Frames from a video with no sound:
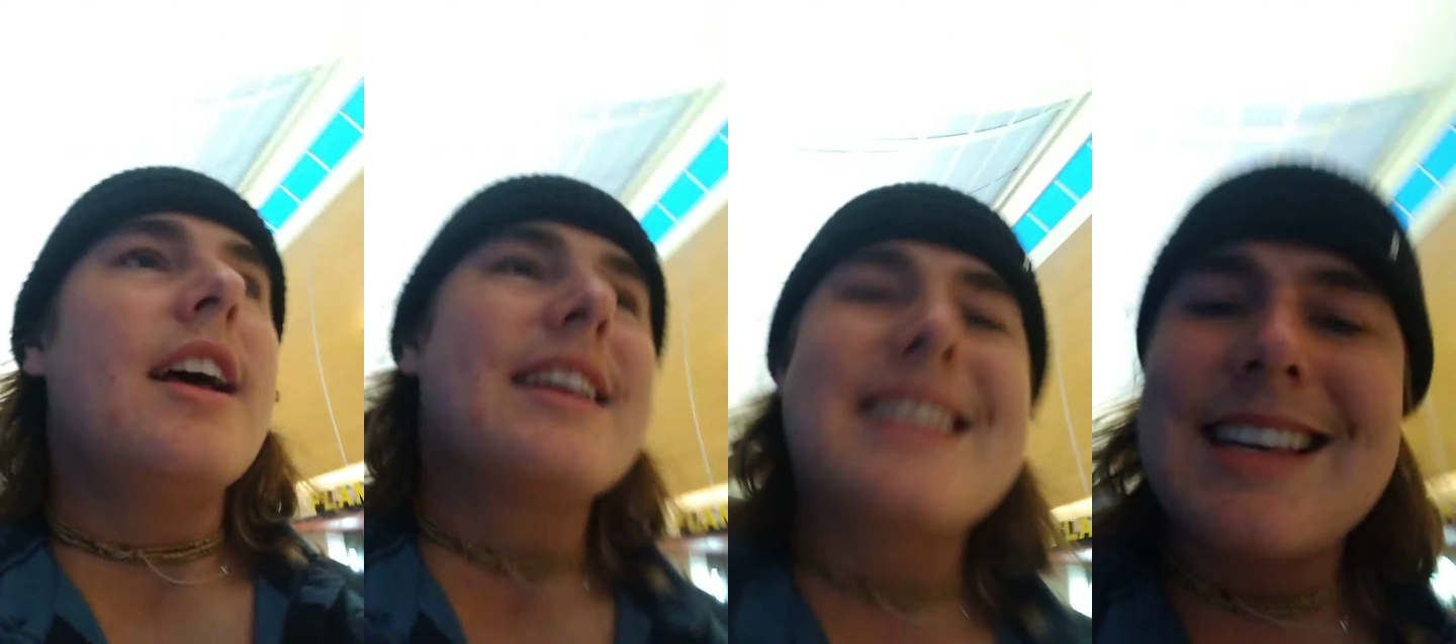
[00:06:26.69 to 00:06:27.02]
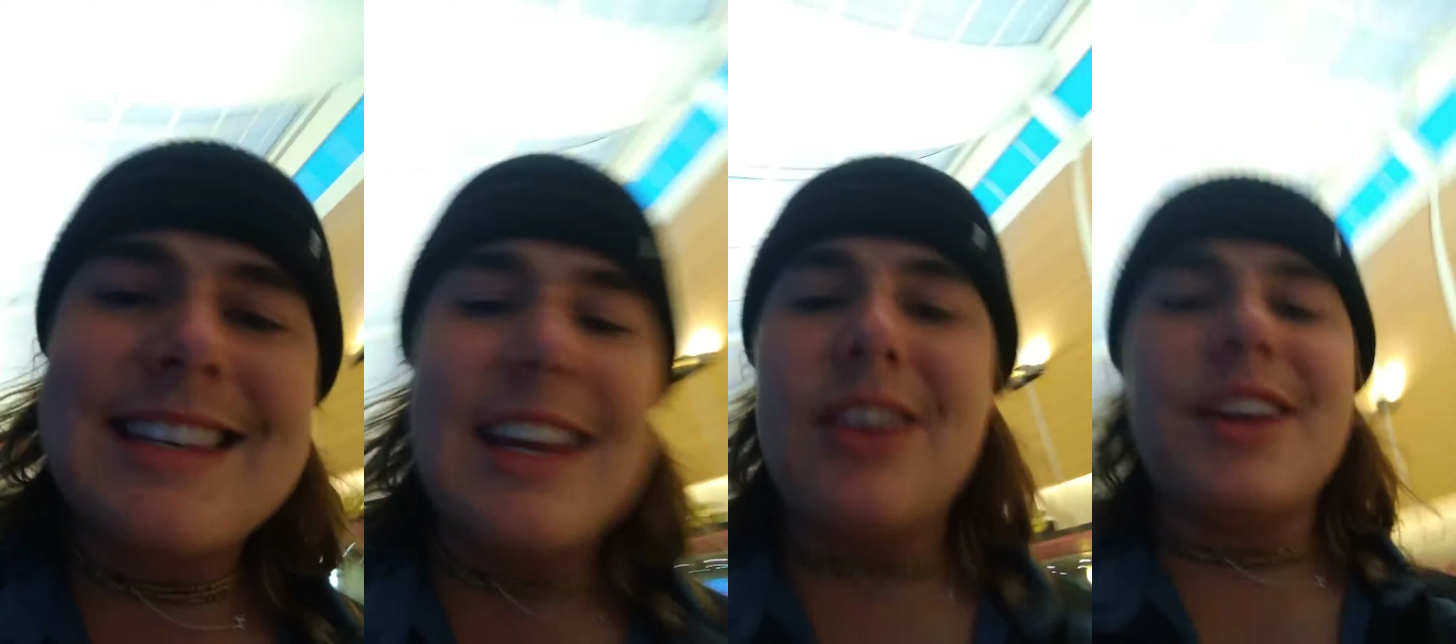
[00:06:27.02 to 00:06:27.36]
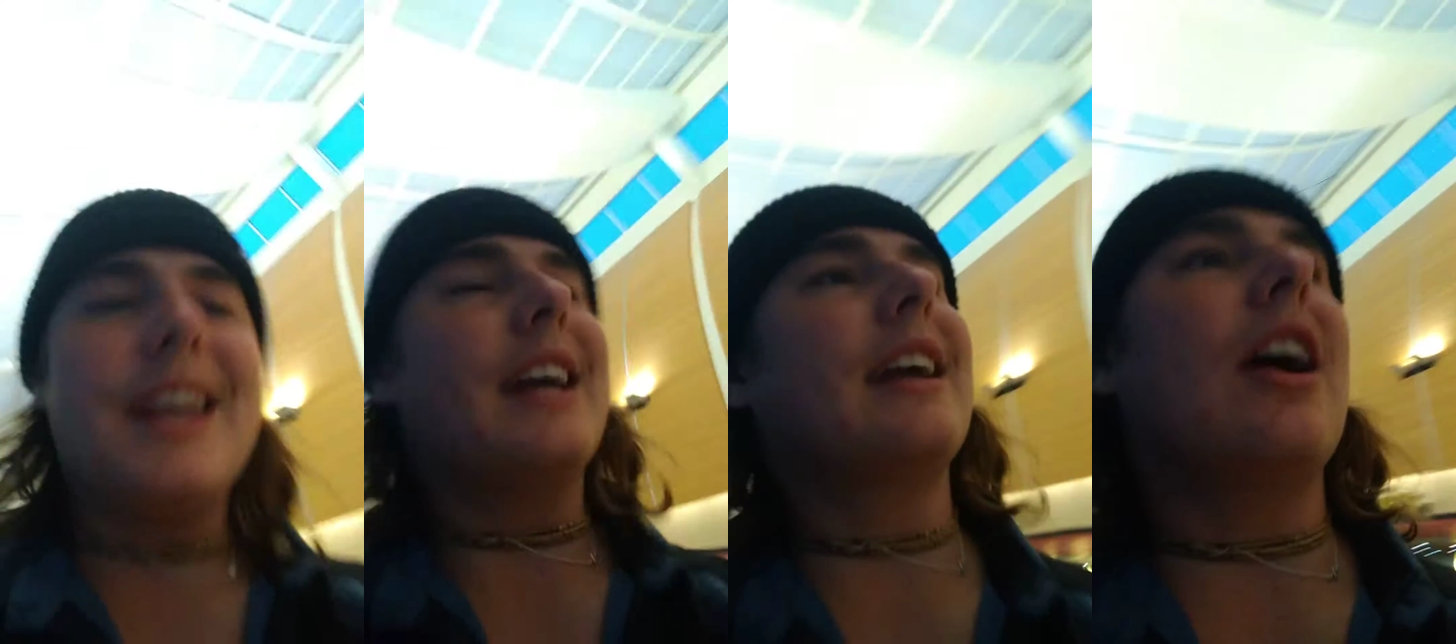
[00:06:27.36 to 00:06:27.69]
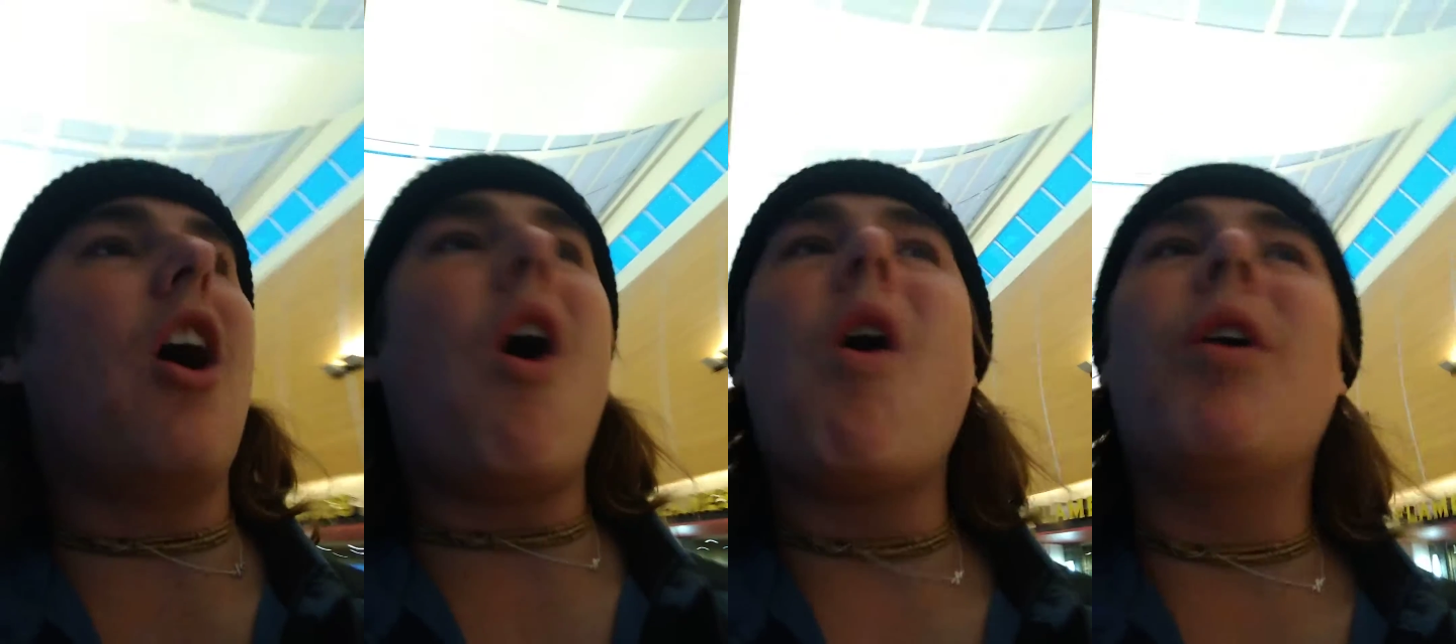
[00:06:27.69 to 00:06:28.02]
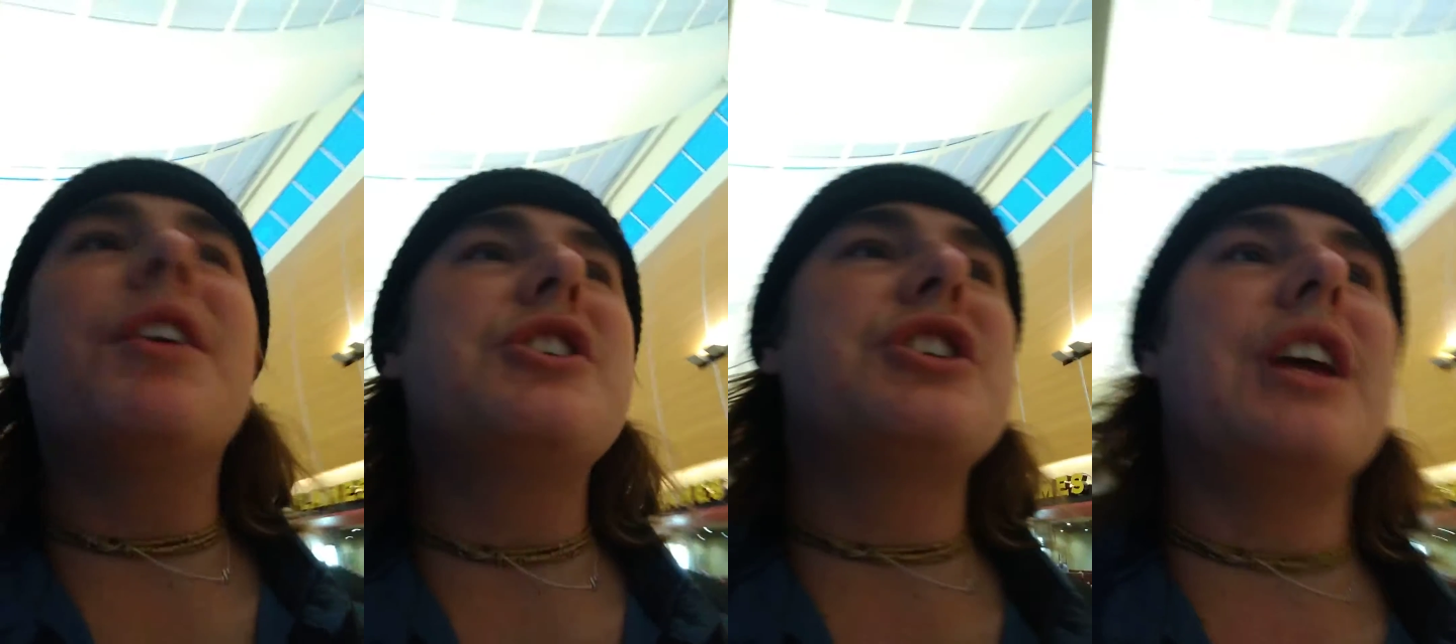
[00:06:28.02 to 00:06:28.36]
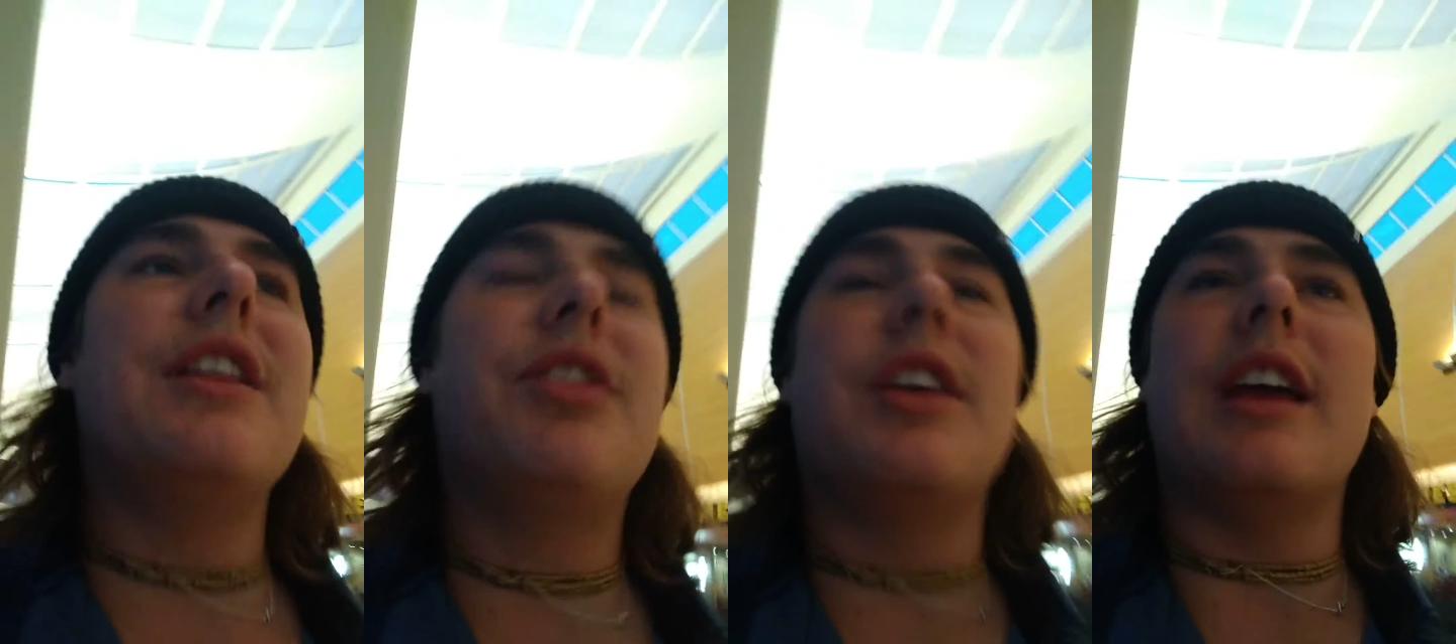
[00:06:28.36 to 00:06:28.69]
stealing, all the
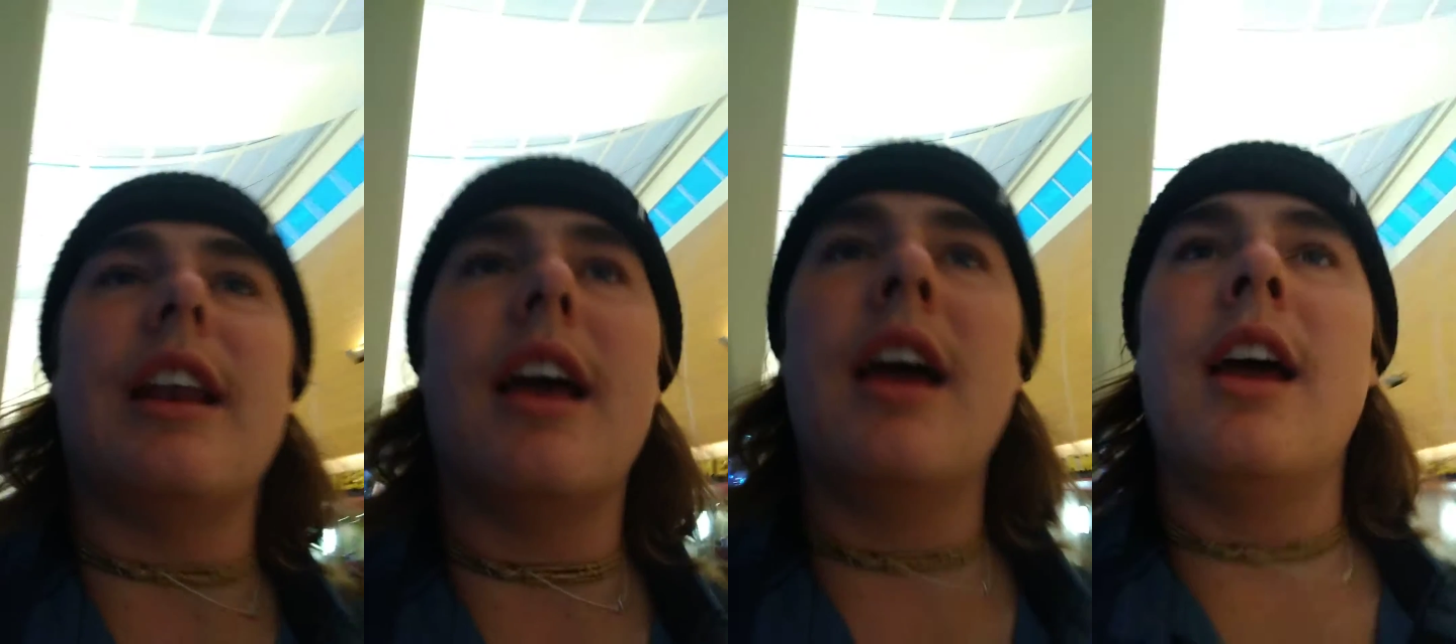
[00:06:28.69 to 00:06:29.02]
shit that